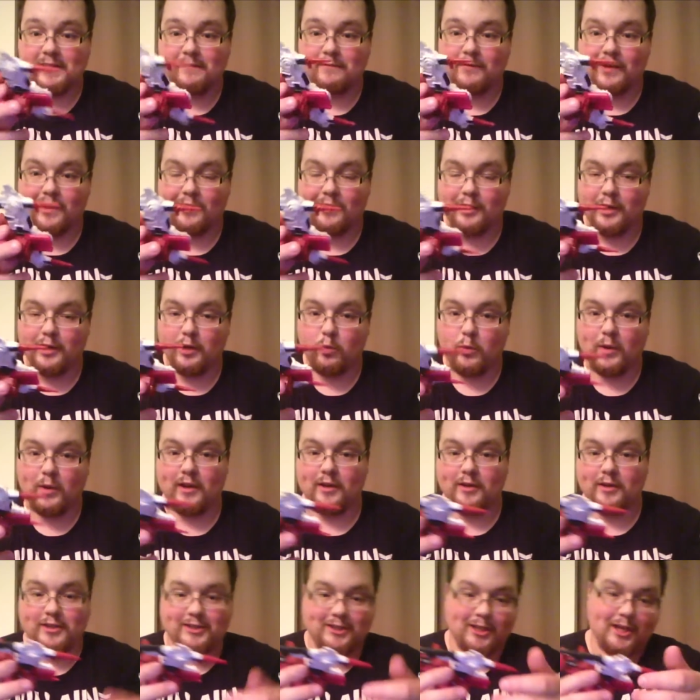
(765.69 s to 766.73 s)
very
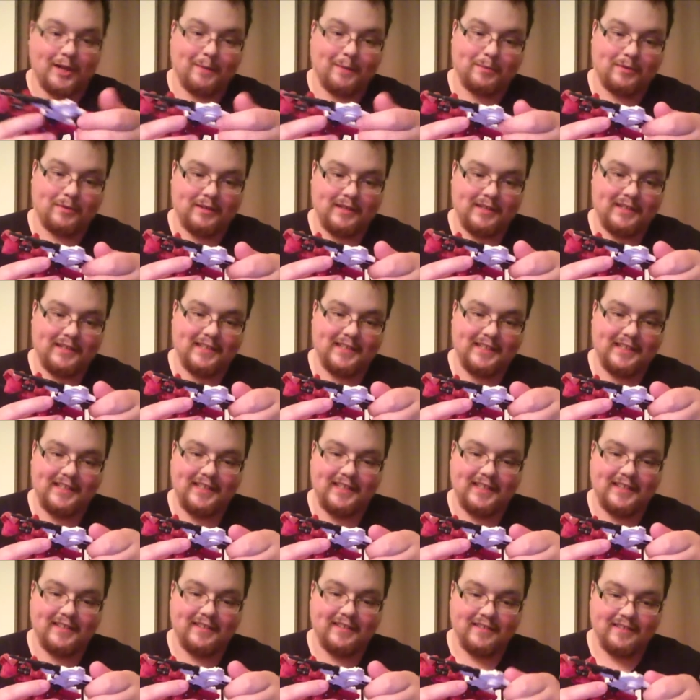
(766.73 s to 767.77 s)
weird chopper
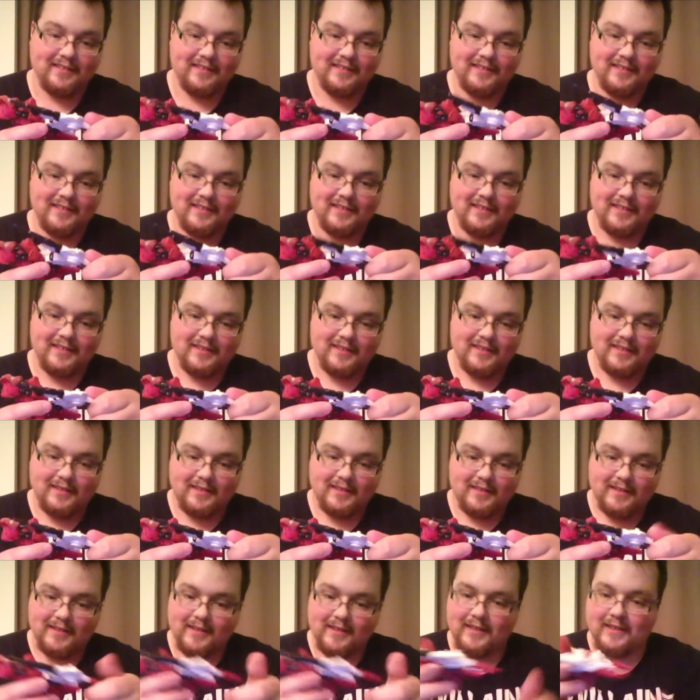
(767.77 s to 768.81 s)
indeed.
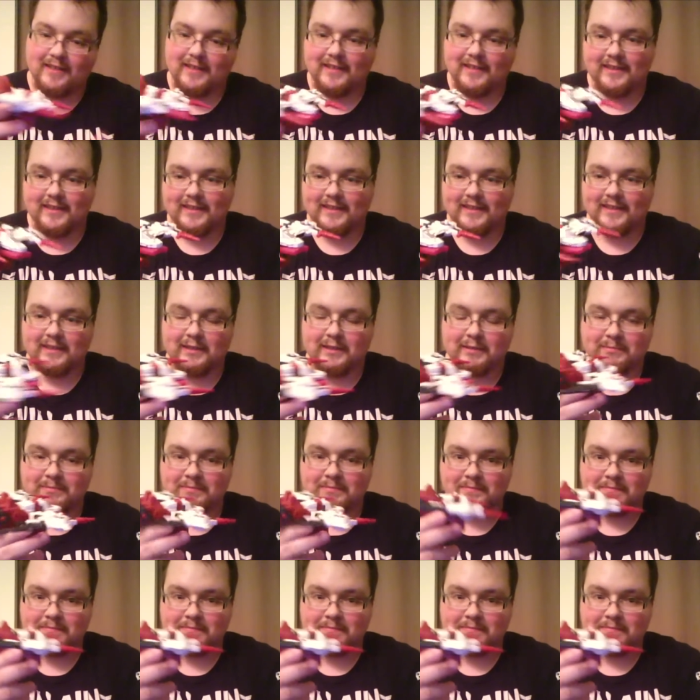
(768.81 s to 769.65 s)
Um,